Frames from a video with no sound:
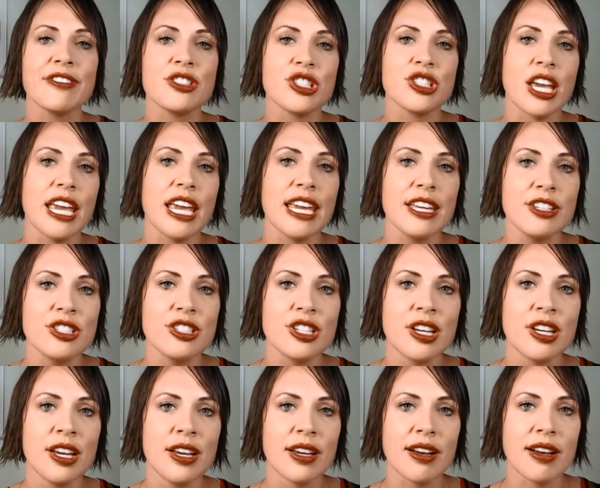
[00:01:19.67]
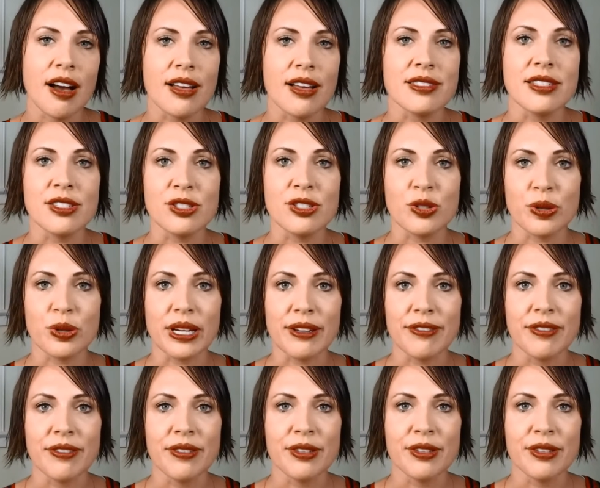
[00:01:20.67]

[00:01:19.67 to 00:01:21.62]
change causes grief.